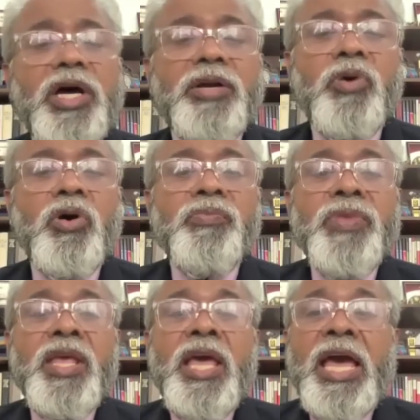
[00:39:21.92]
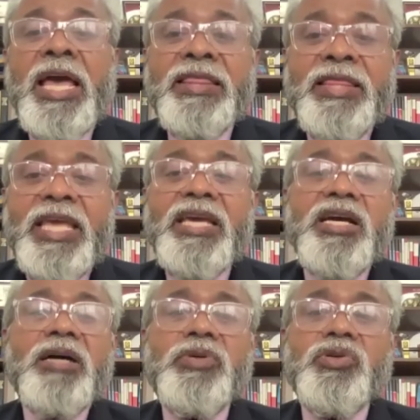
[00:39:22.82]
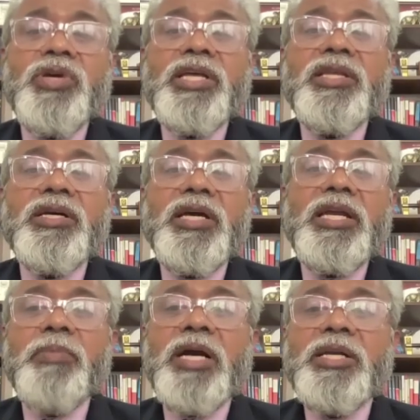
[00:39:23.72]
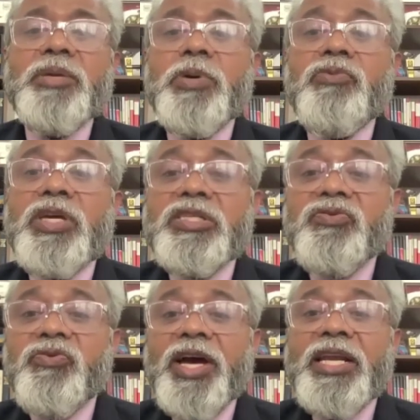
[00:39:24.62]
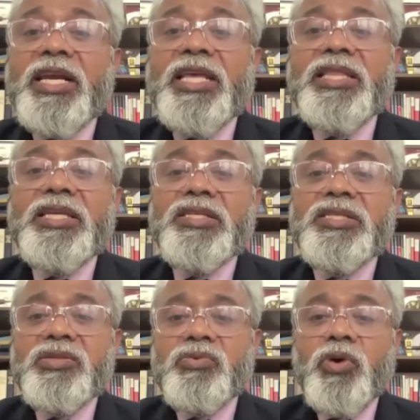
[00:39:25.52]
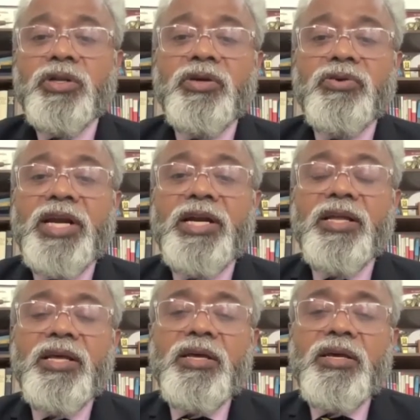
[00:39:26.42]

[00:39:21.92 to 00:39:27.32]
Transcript: was one more. And they come together in multiple ways. Finally, this, what the red